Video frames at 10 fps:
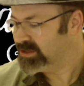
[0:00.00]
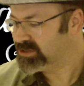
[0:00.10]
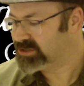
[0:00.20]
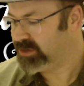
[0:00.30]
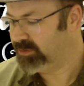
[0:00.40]

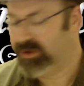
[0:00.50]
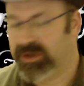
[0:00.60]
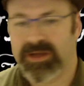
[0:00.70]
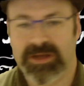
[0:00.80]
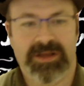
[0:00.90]
So,
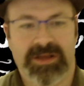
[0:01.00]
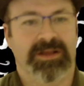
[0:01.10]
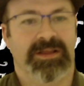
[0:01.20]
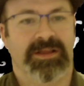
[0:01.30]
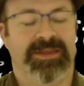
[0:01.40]

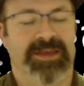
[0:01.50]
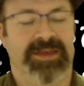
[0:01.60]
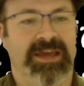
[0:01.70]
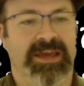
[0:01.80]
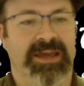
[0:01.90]

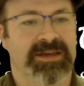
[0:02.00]
the